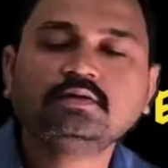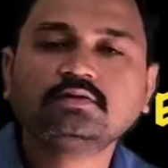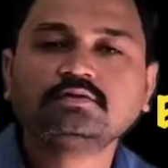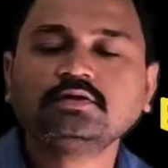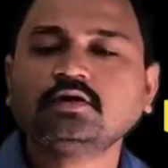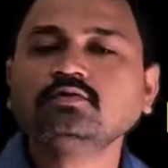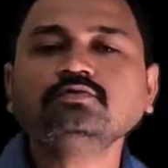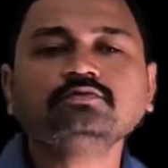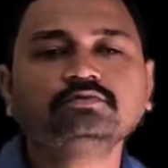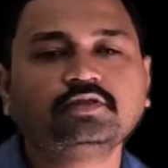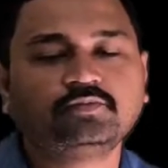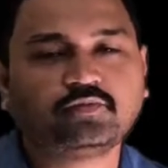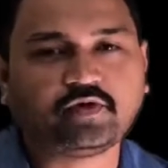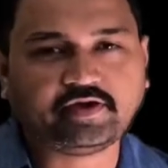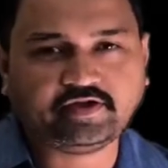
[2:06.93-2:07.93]
Now the
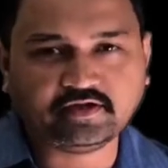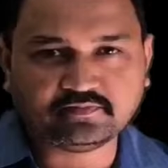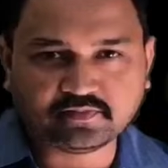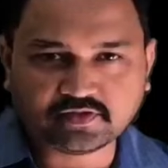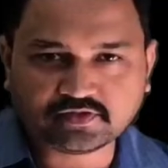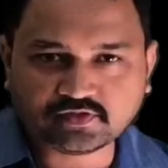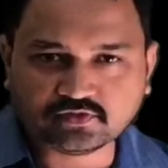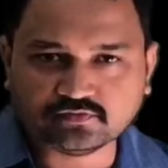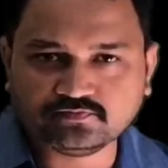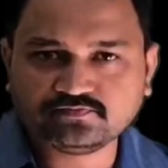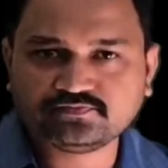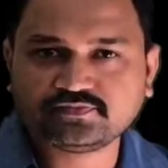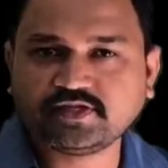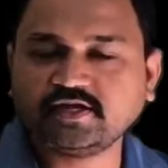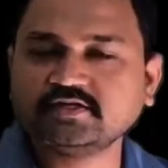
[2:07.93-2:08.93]
point number 2,
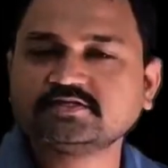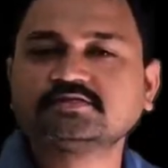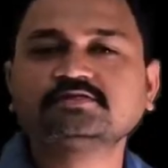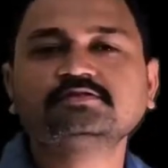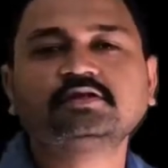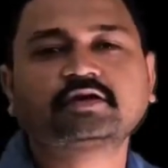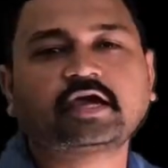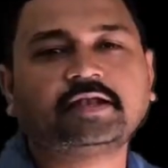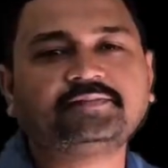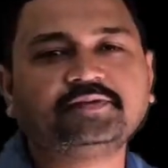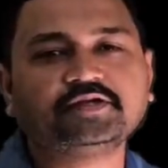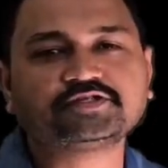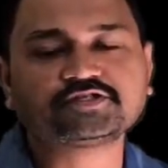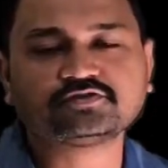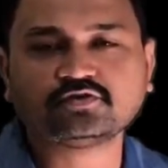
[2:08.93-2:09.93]
that is the
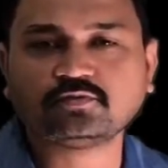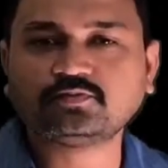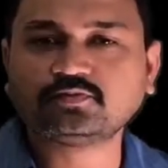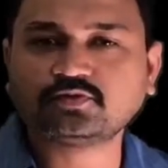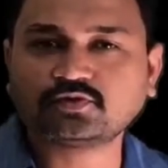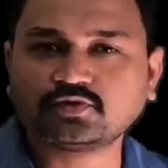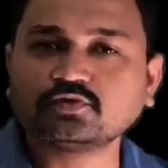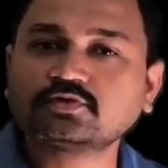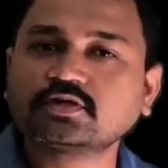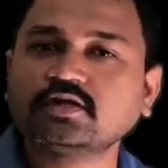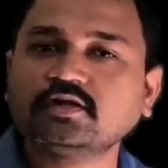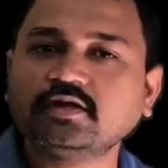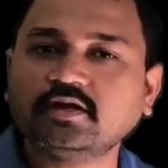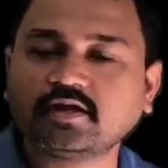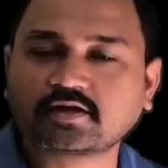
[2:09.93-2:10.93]
calculation of total
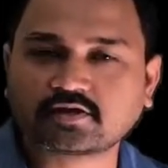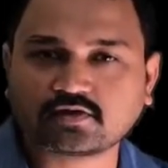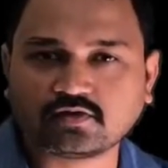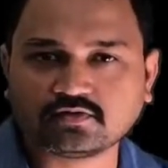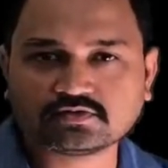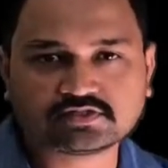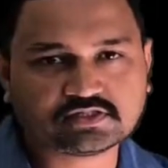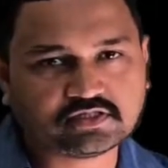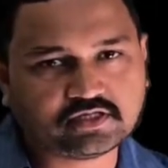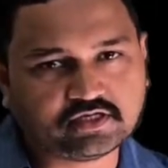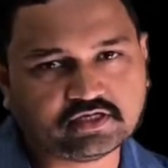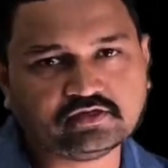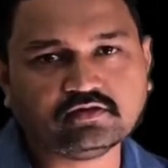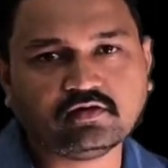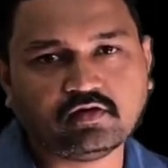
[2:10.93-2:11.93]
electrons
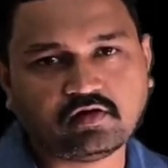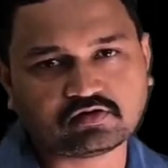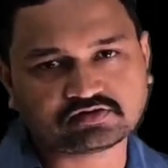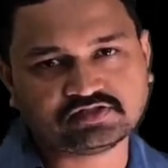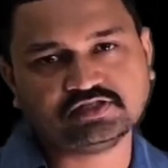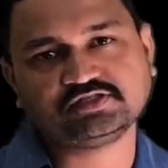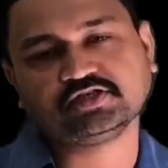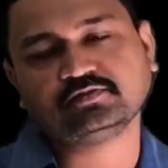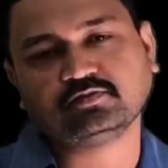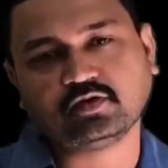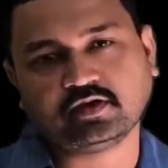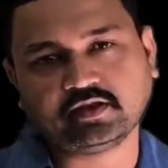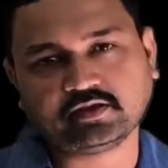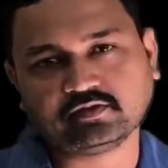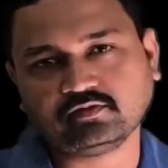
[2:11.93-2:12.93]
in oxygen
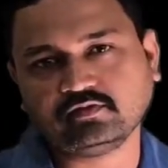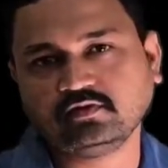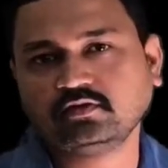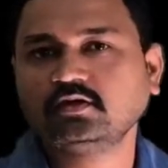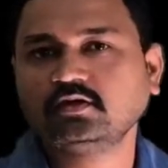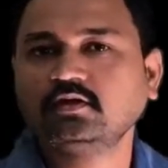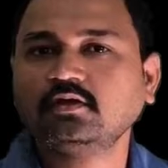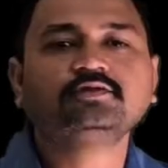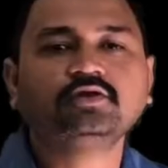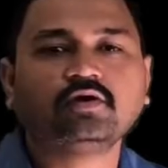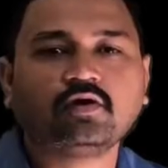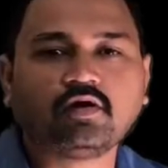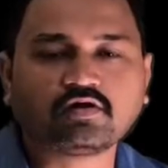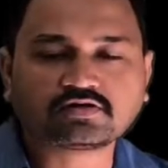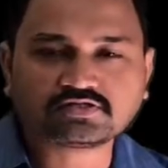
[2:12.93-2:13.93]
molecule. The
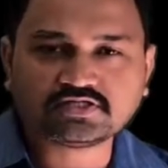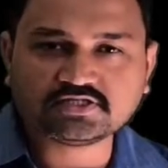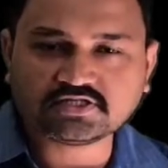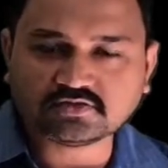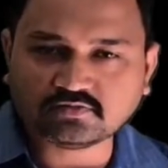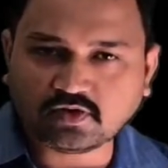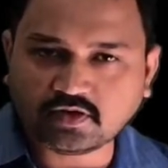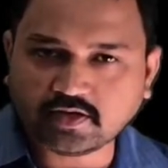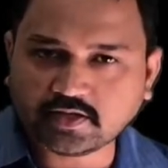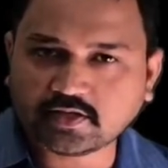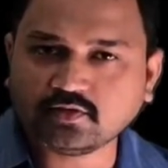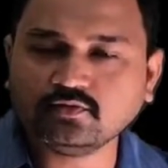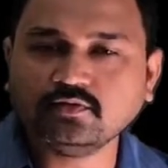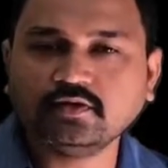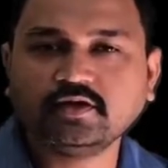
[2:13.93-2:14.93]
oxygen
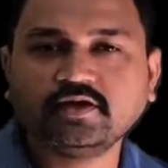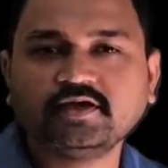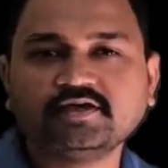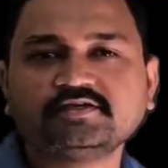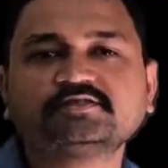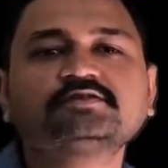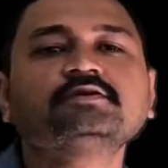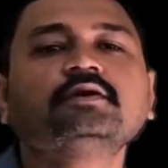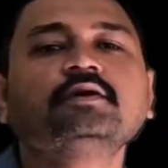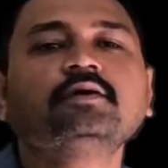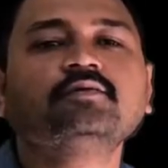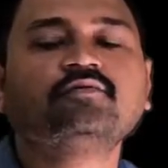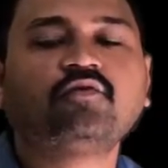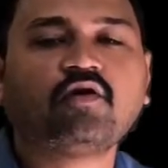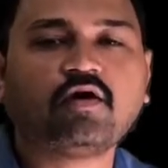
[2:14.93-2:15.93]
molecule is
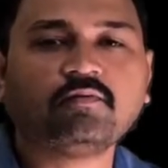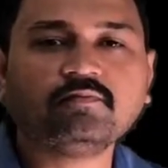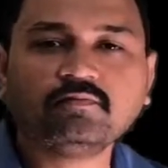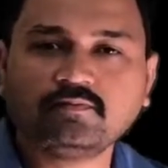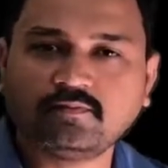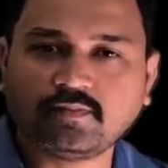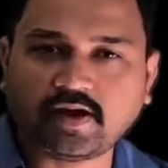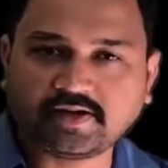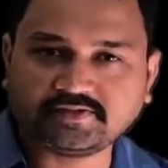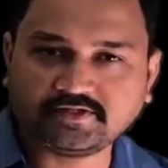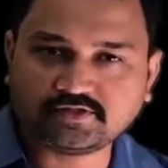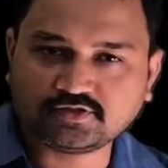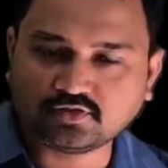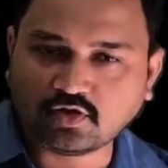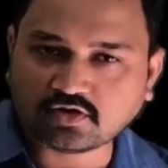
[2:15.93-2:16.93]
formed by the
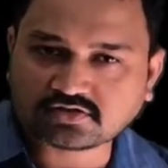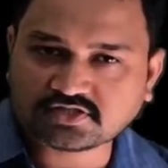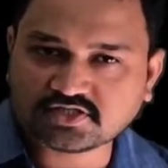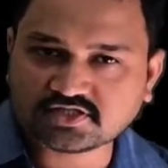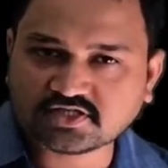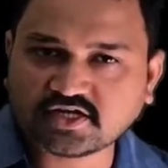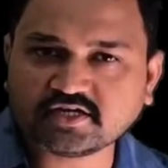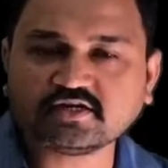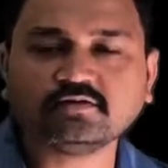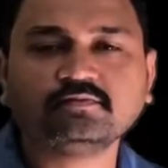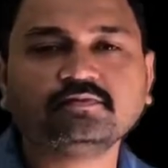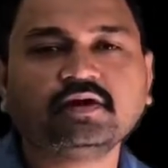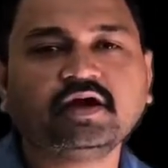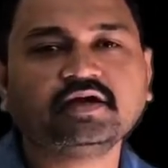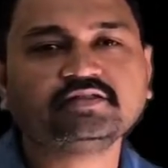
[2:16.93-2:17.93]
two oxygen atom
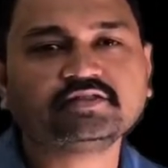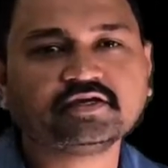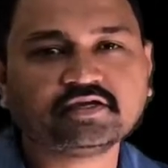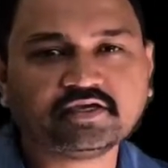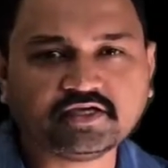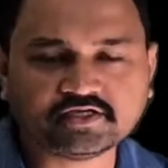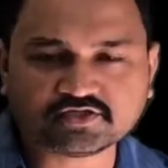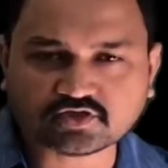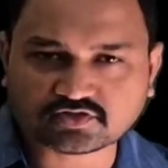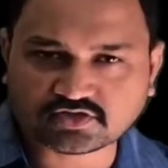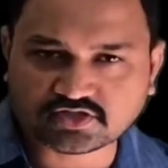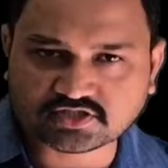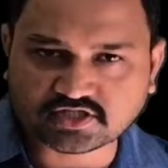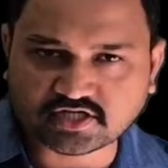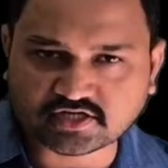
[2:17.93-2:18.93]
and each
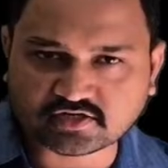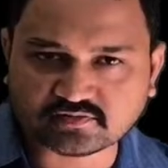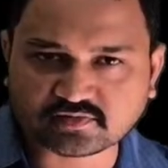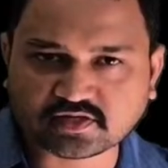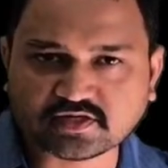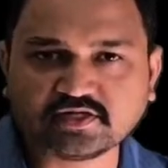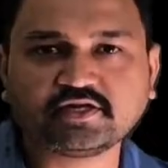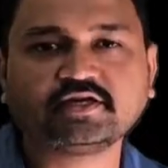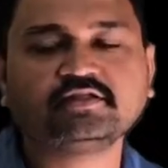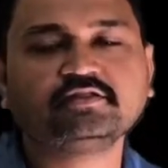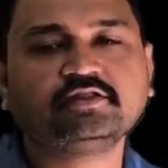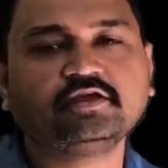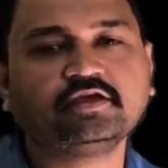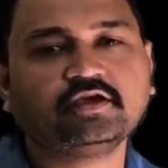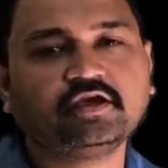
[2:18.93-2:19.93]
oxygen atom contain
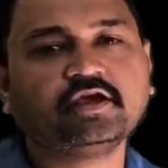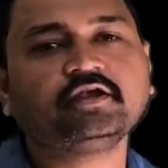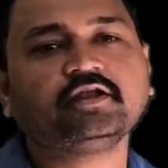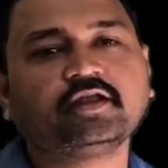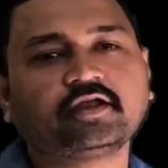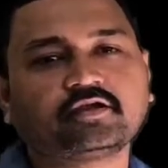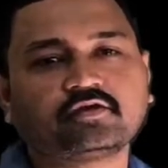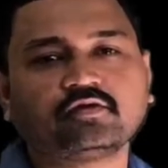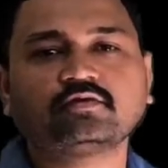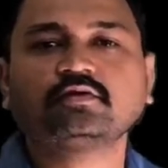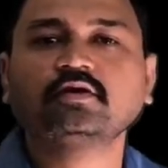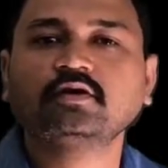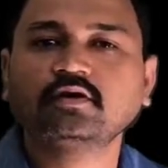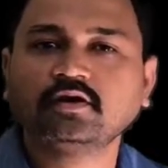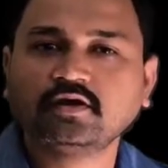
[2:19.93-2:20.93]
the 8 electron.
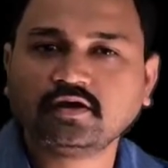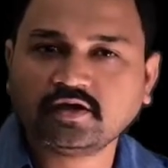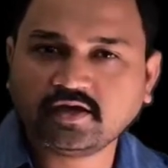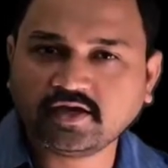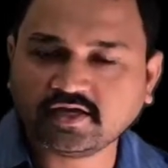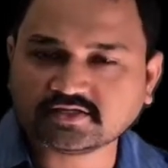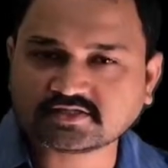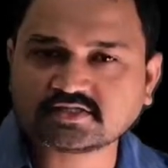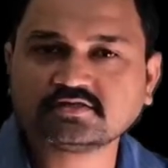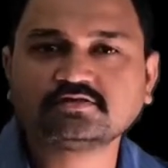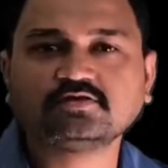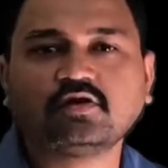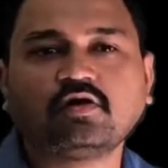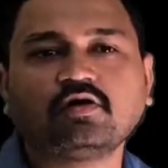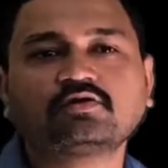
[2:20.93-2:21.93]
Hence
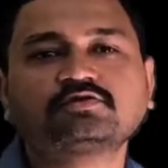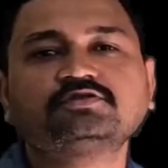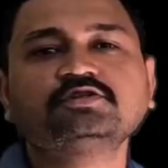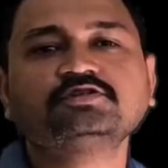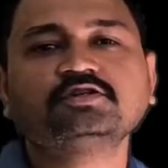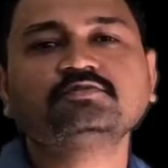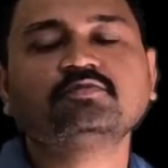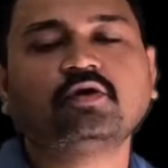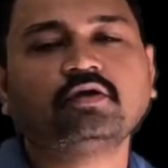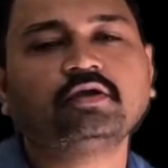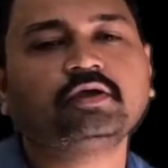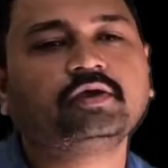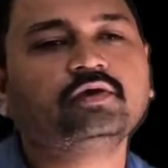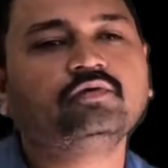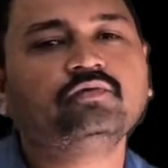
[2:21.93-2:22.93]
the oxygen
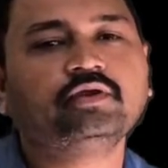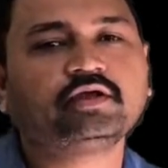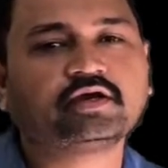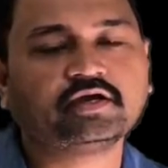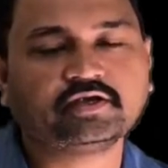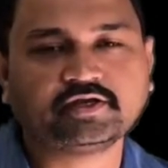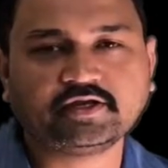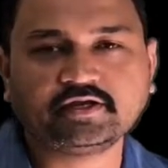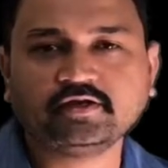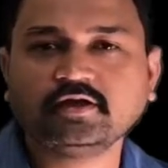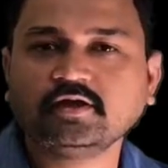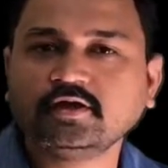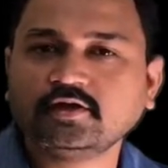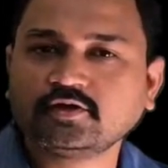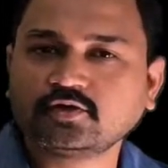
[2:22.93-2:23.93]
molecule will contain
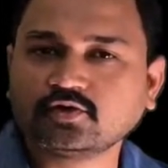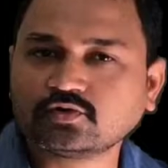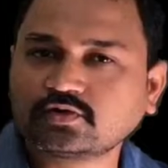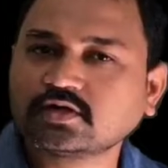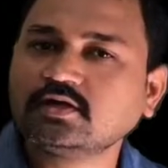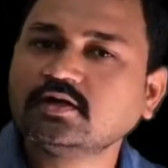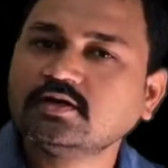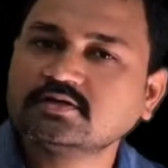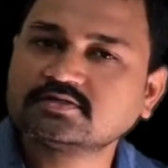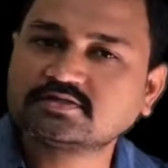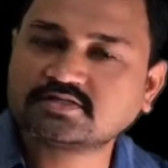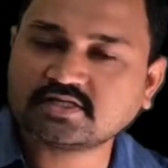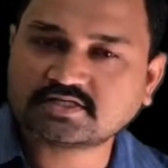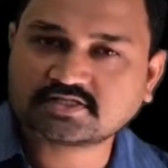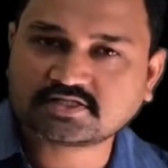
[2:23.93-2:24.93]
total
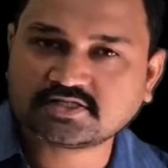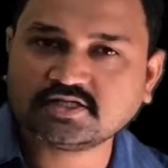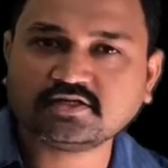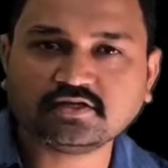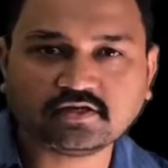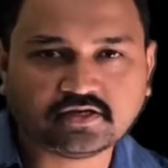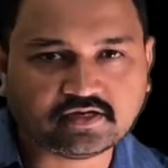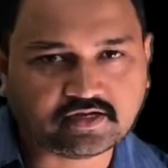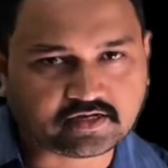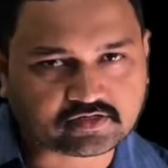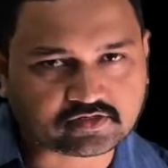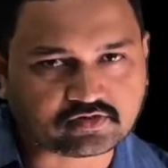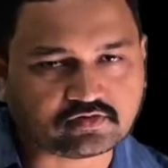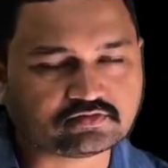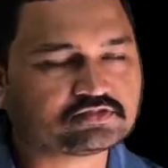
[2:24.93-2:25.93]
16
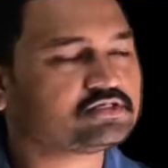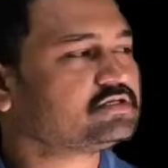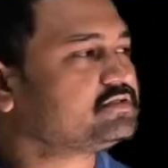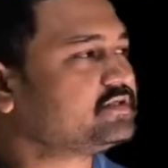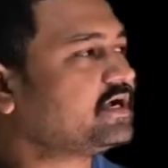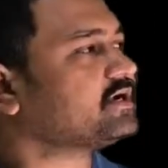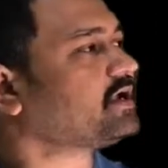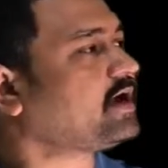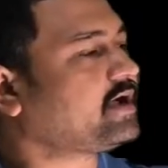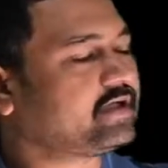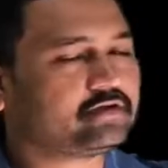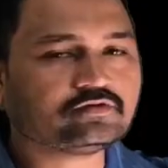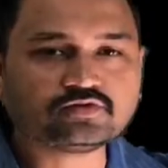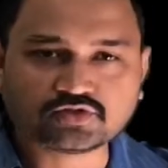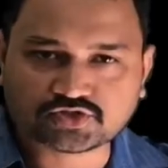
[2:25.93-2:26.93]
electrons that I
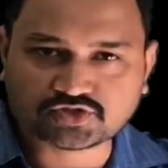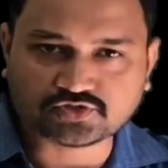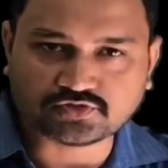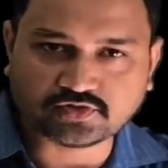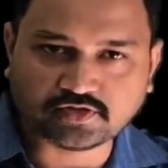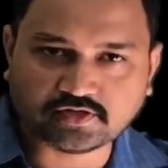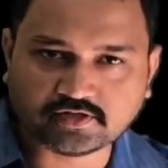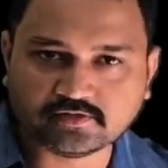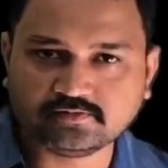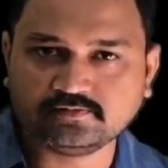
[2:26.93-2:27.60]
have shown here.